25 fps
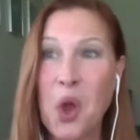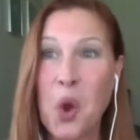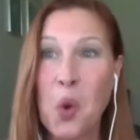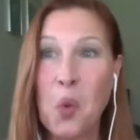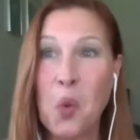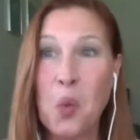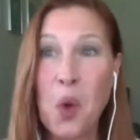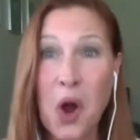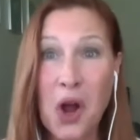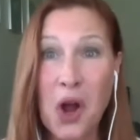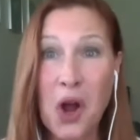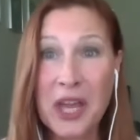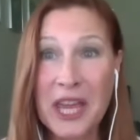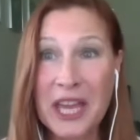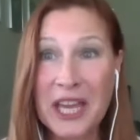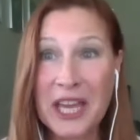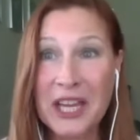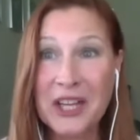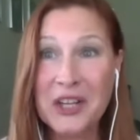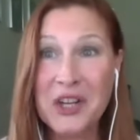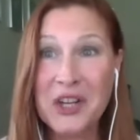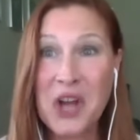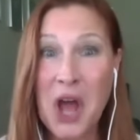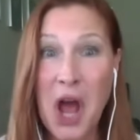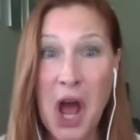Walk
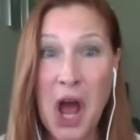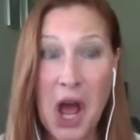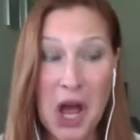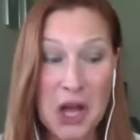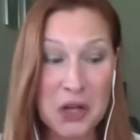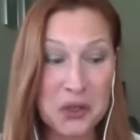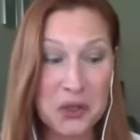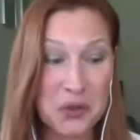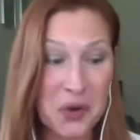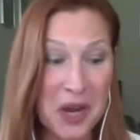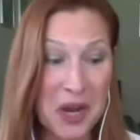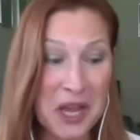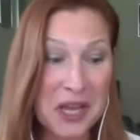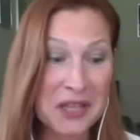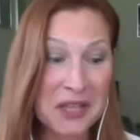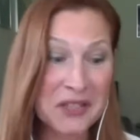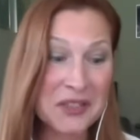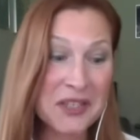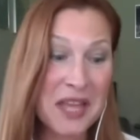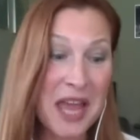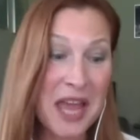in, undress,